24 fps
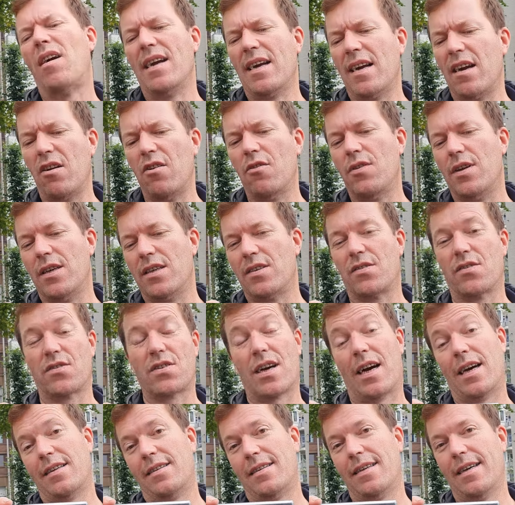including
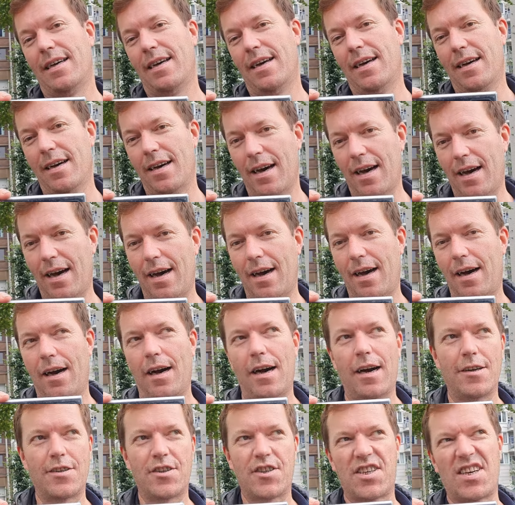society,
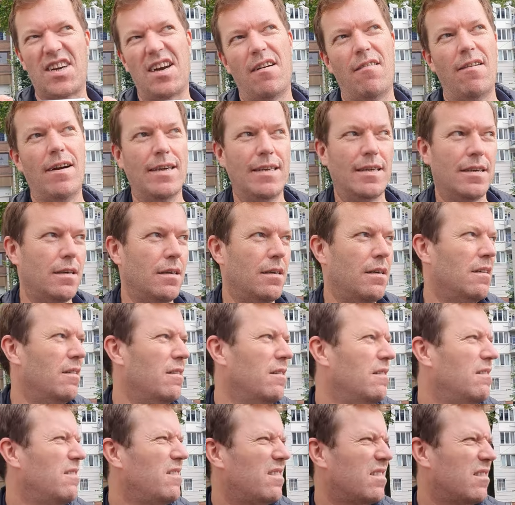
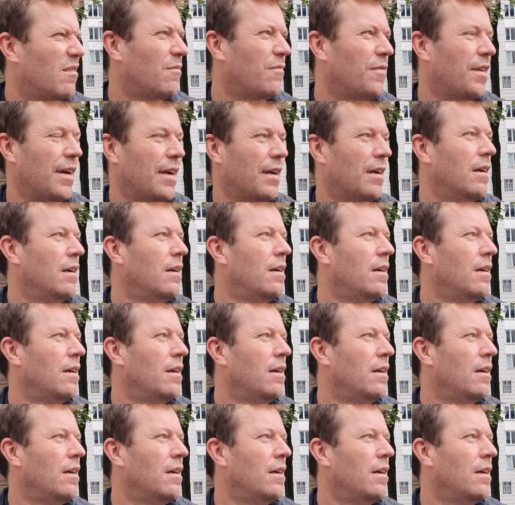sharing something.